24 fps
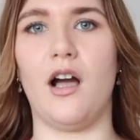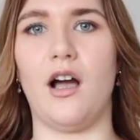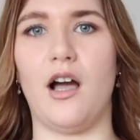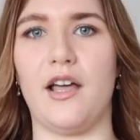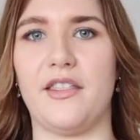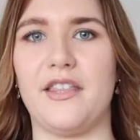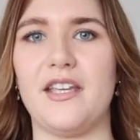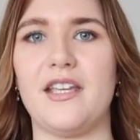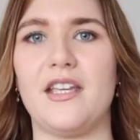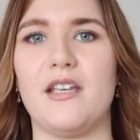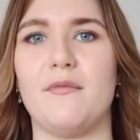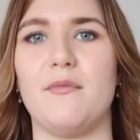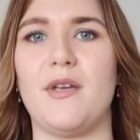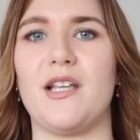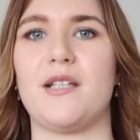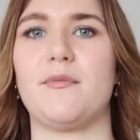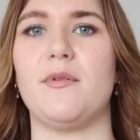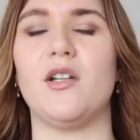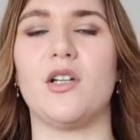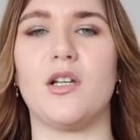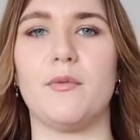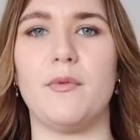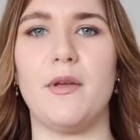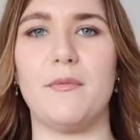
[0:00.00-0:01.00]
I think it makes
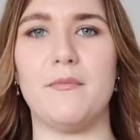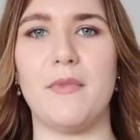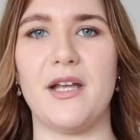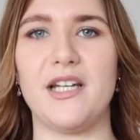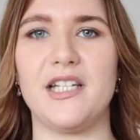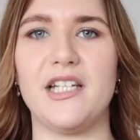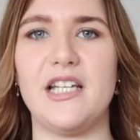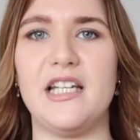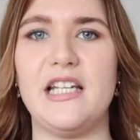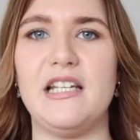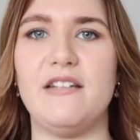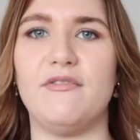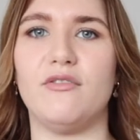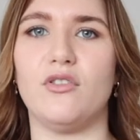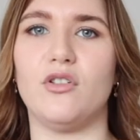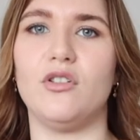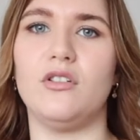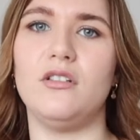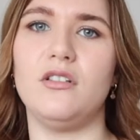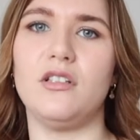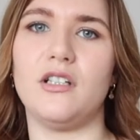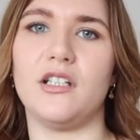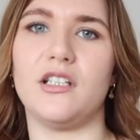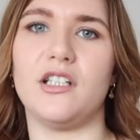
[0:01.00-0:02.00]
me look a bit
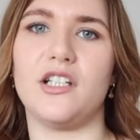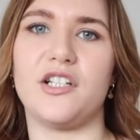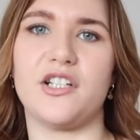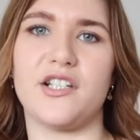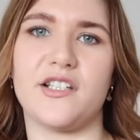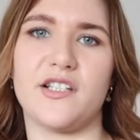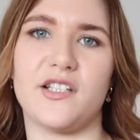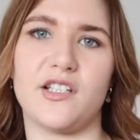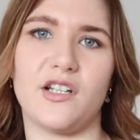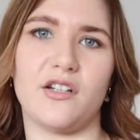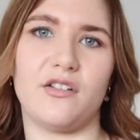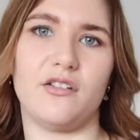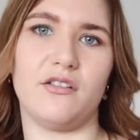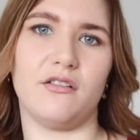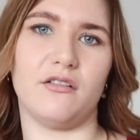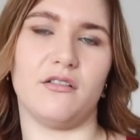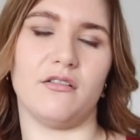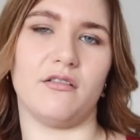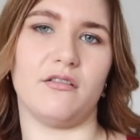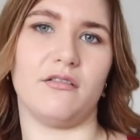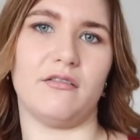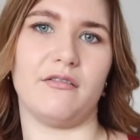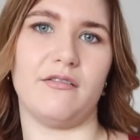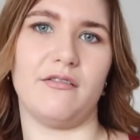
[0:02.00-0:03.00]
medieval and I just don't
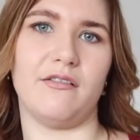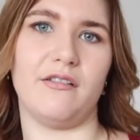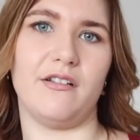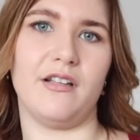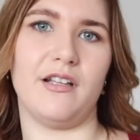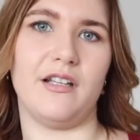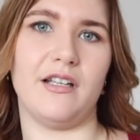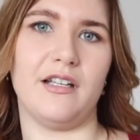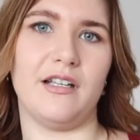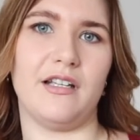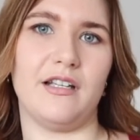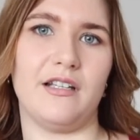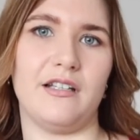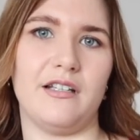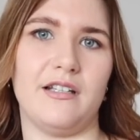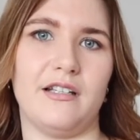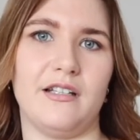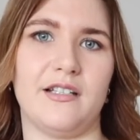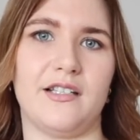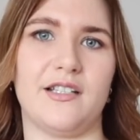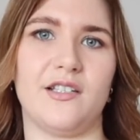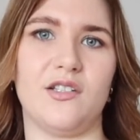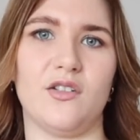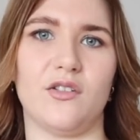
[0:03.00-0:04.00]

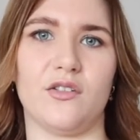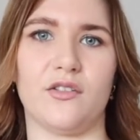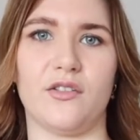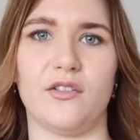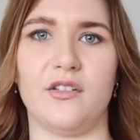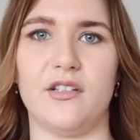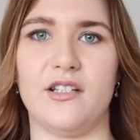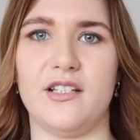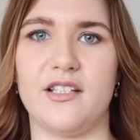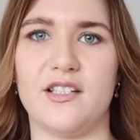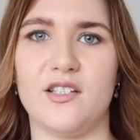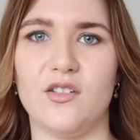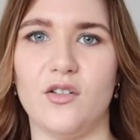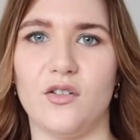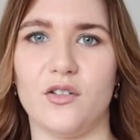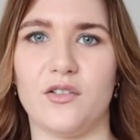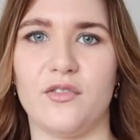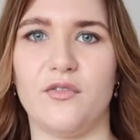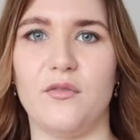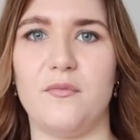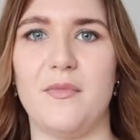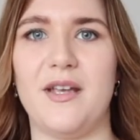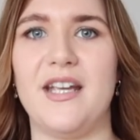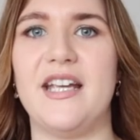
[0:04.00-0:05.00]
it's not it's not
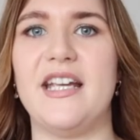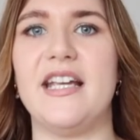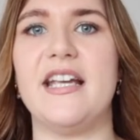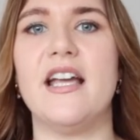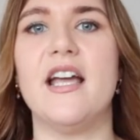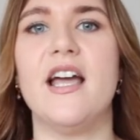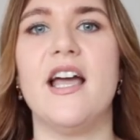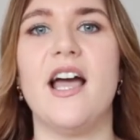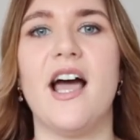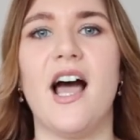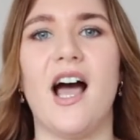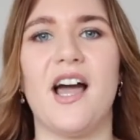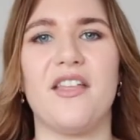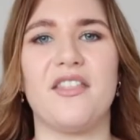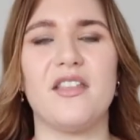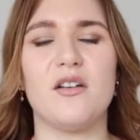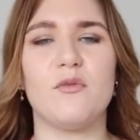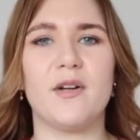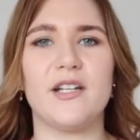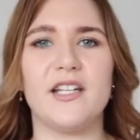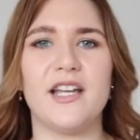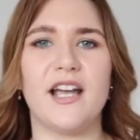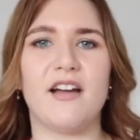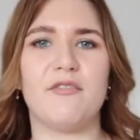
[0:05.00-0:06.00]
for me I think
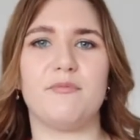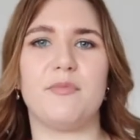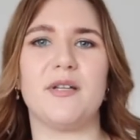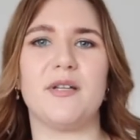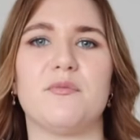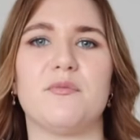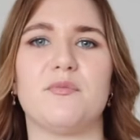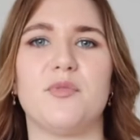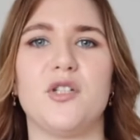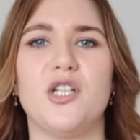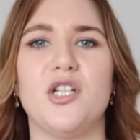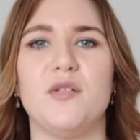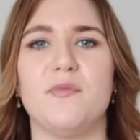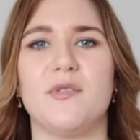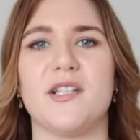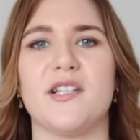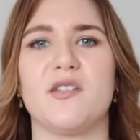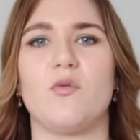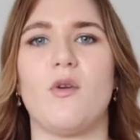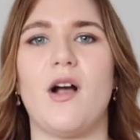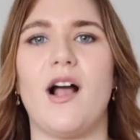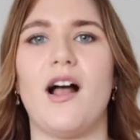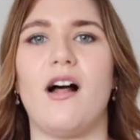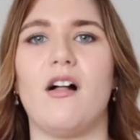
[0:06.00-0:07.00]
when you have boobs
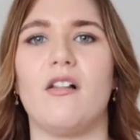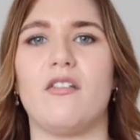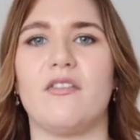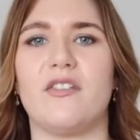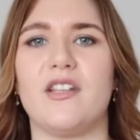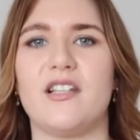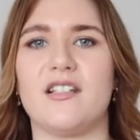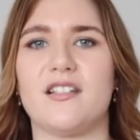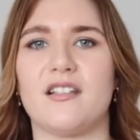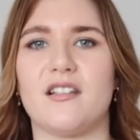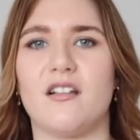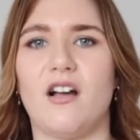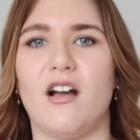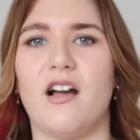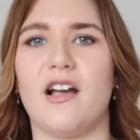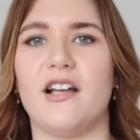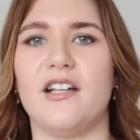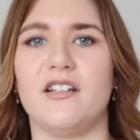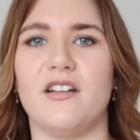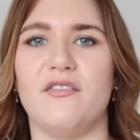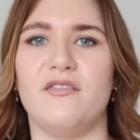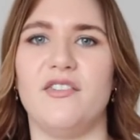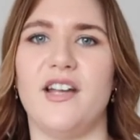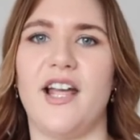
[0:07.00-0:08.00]
as well this
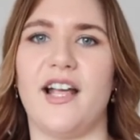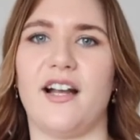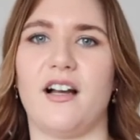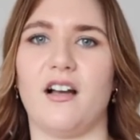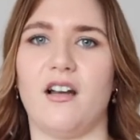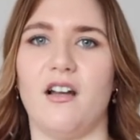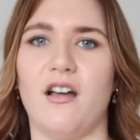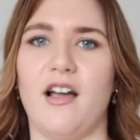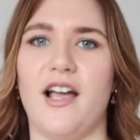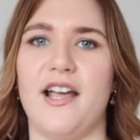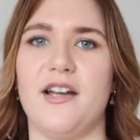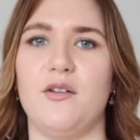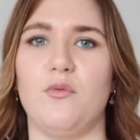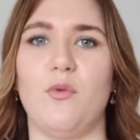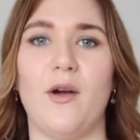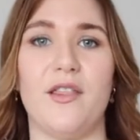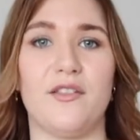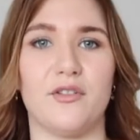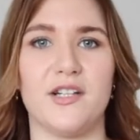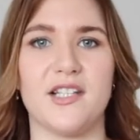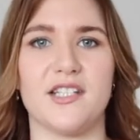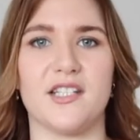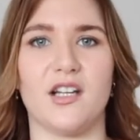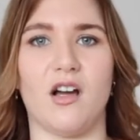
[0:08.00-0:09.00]
kind of neckline
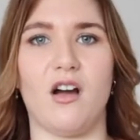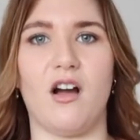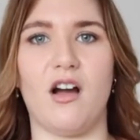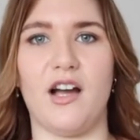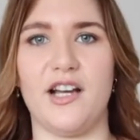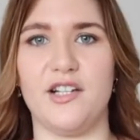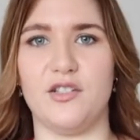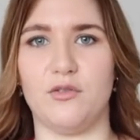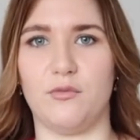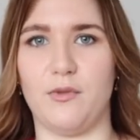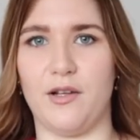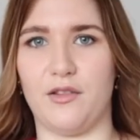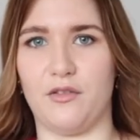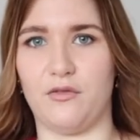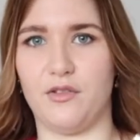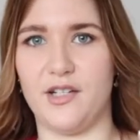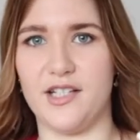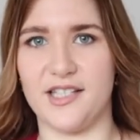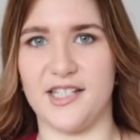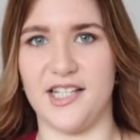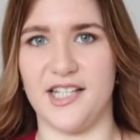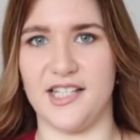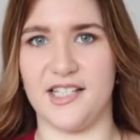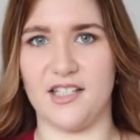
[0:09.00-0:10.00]
whether it's tied or whether
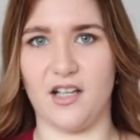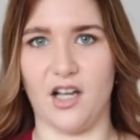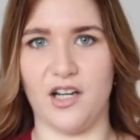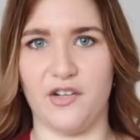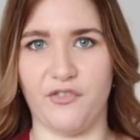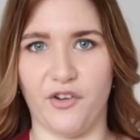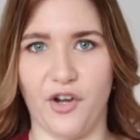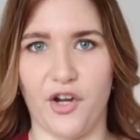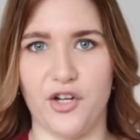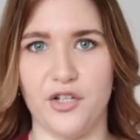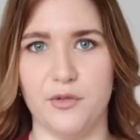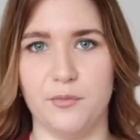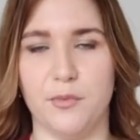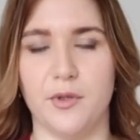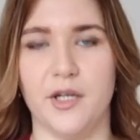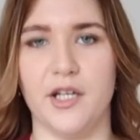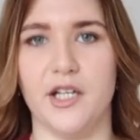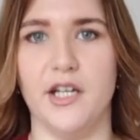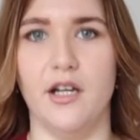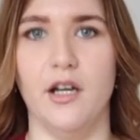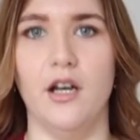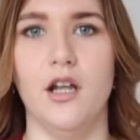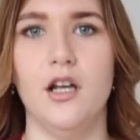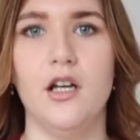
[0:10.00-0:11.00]
it's this kind of
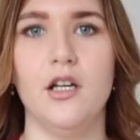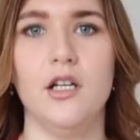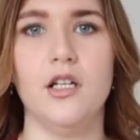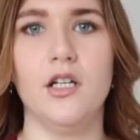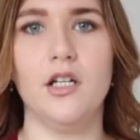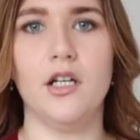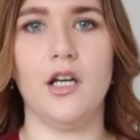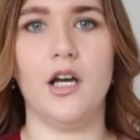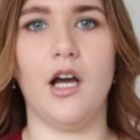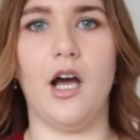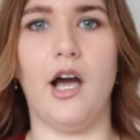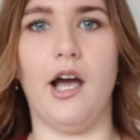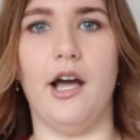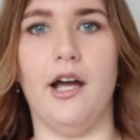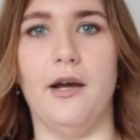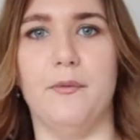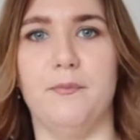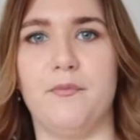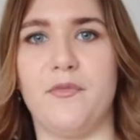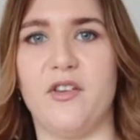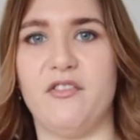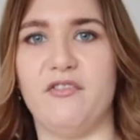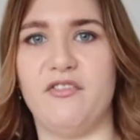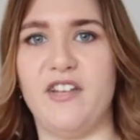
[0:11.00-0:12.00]
open
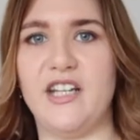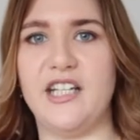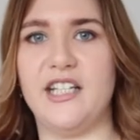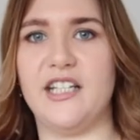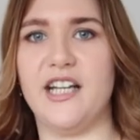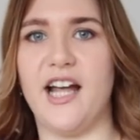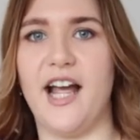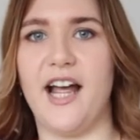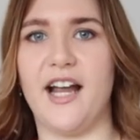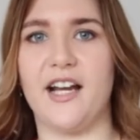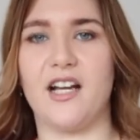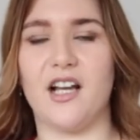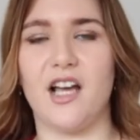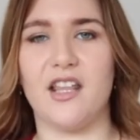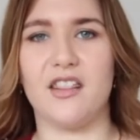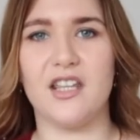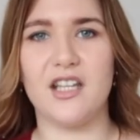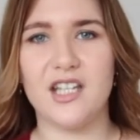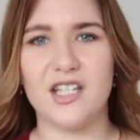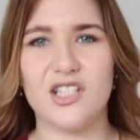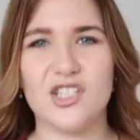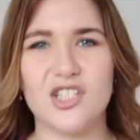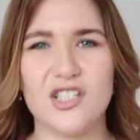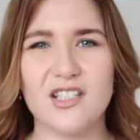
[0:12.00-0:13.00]
um, v-neck I
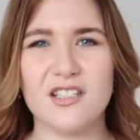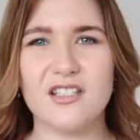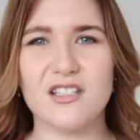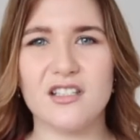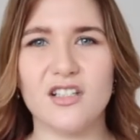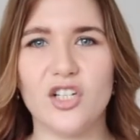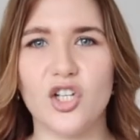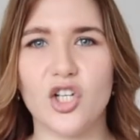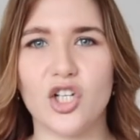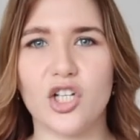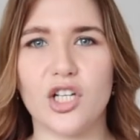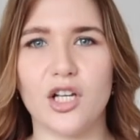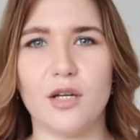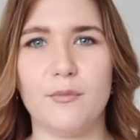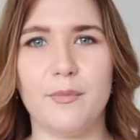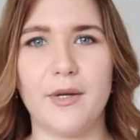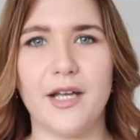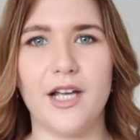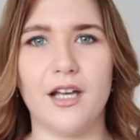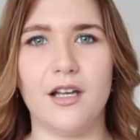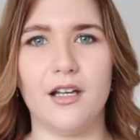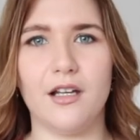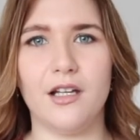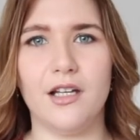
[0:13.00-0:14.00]
think it just can look a
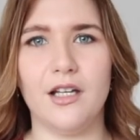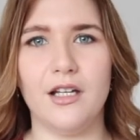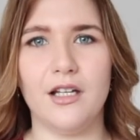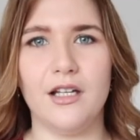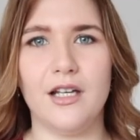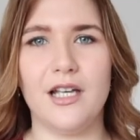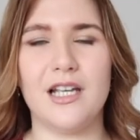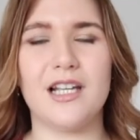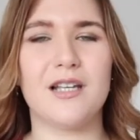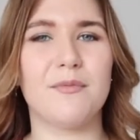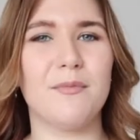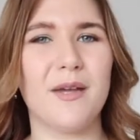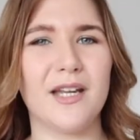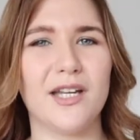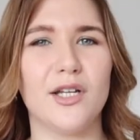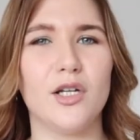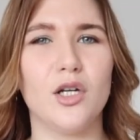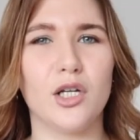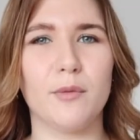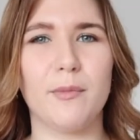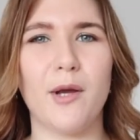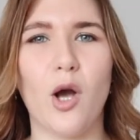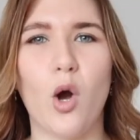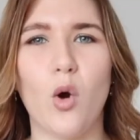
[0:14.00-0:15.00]
bit it can make you
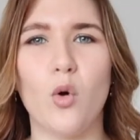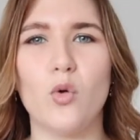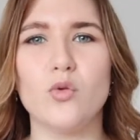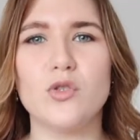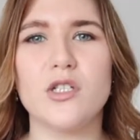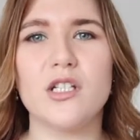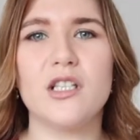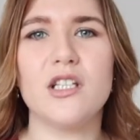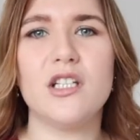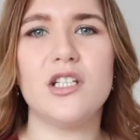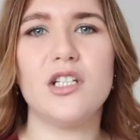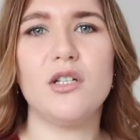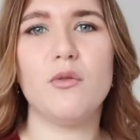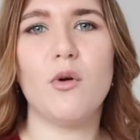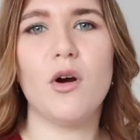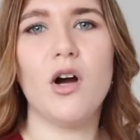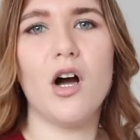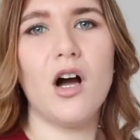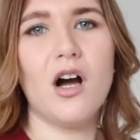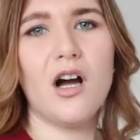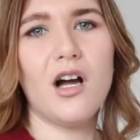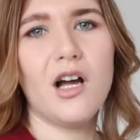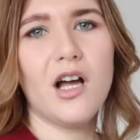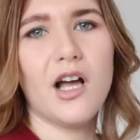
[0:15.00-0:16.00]
look a bit older than you
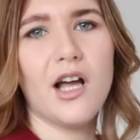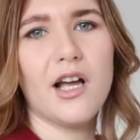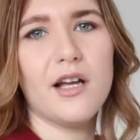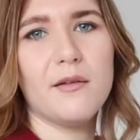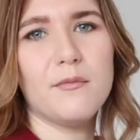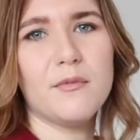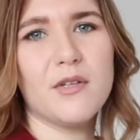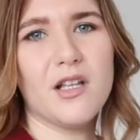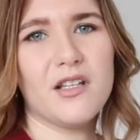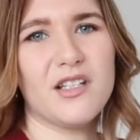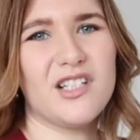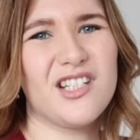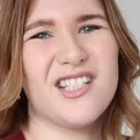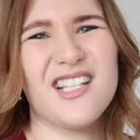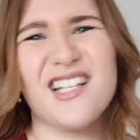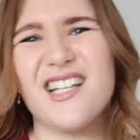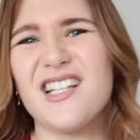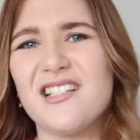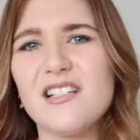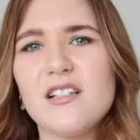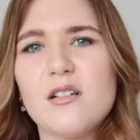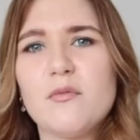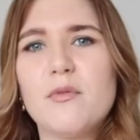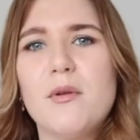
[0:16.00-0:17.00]
are and um, I just think
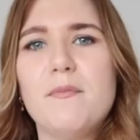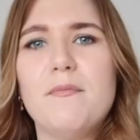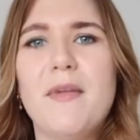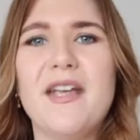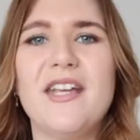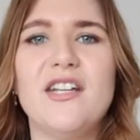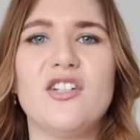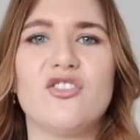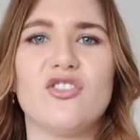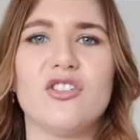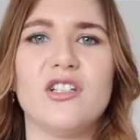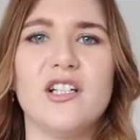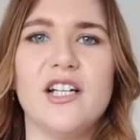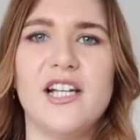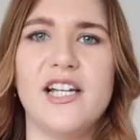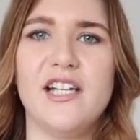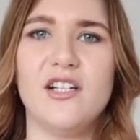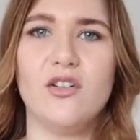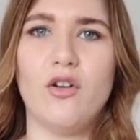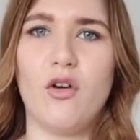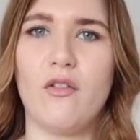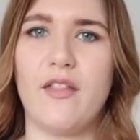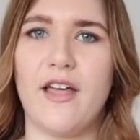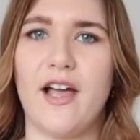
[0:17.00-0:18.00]
it's a little bit matronly
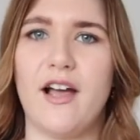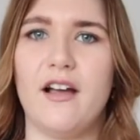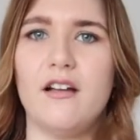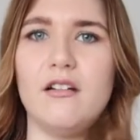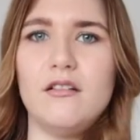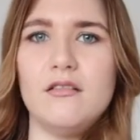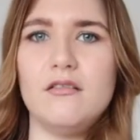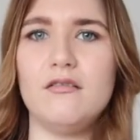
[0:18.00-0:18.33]
and not that